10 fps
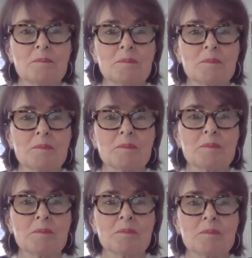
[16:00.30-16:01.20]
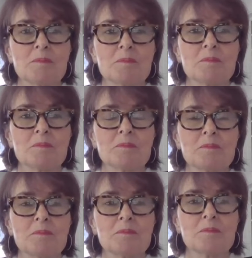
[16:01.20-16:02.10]

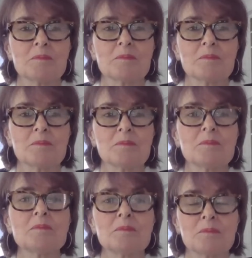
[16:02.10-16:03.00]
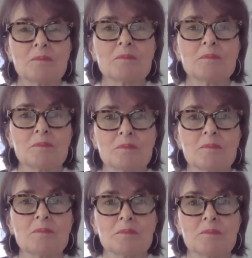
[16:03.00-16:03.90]

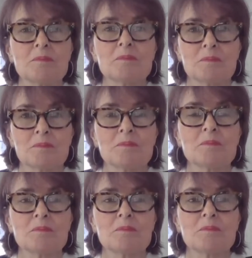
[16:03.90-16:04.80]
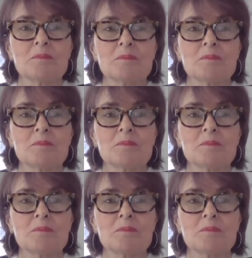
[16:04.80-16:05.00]
No words are spoken by the person on screen.